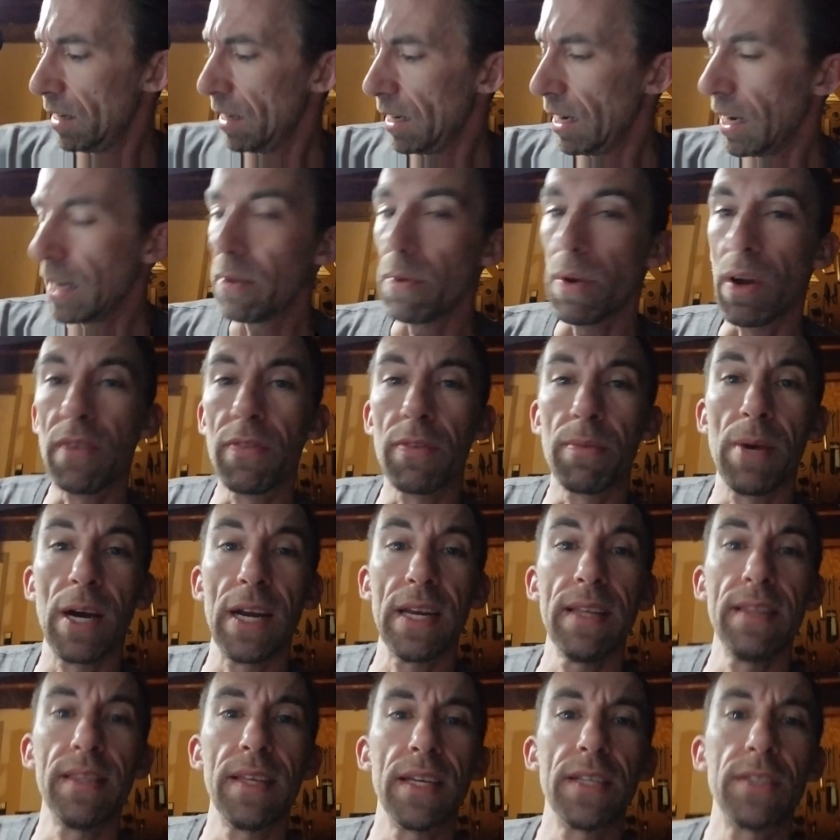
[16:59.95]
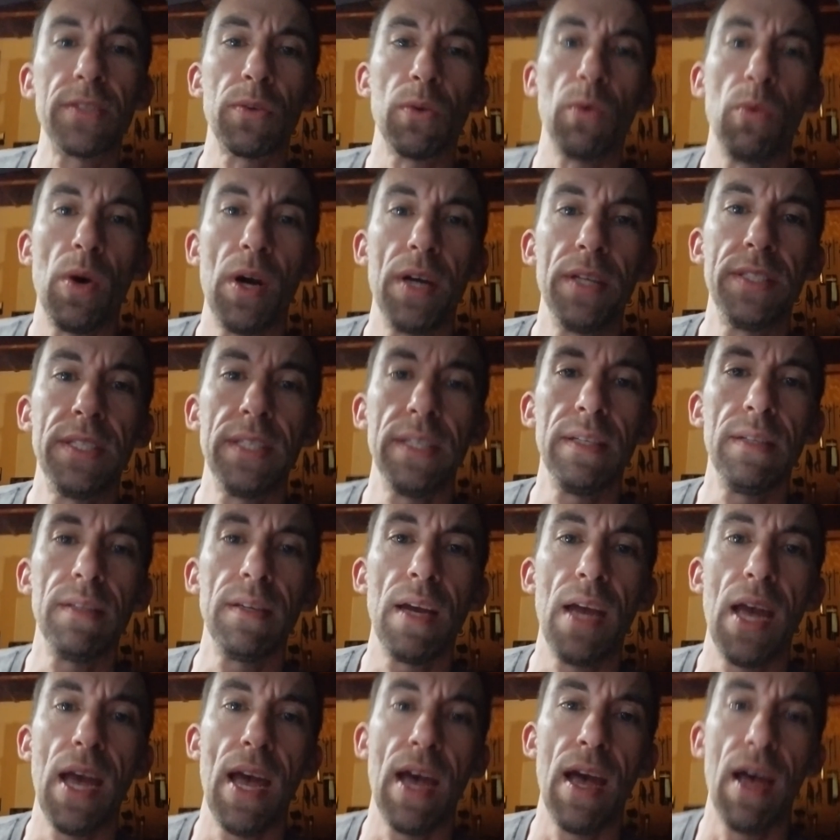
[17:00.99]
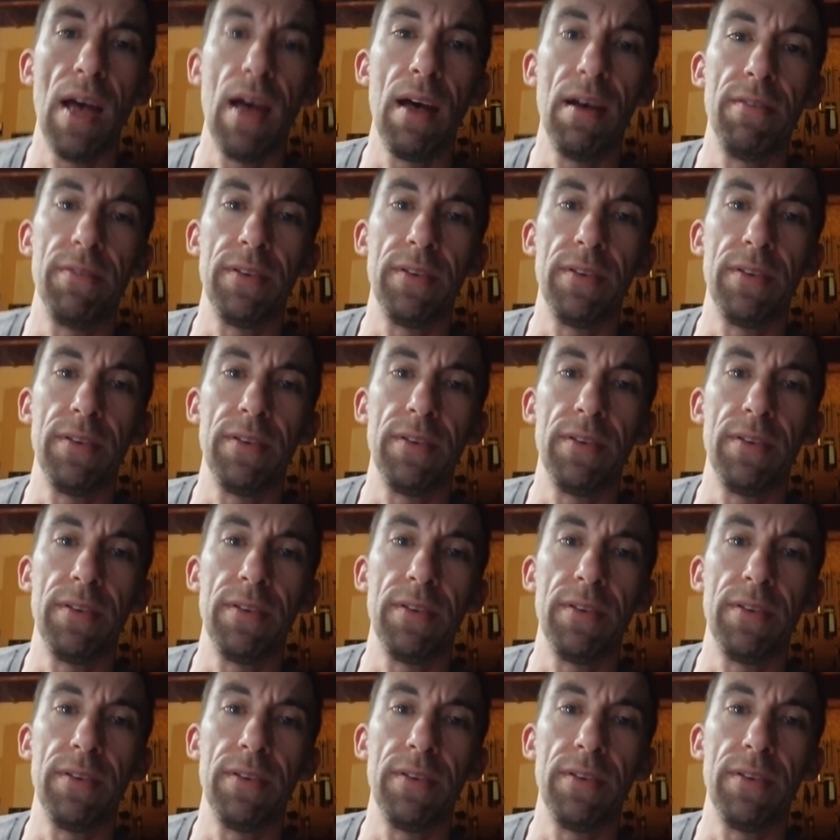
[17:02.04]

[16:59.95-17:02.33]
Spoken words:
anyway, everybody, thanks for watching. Have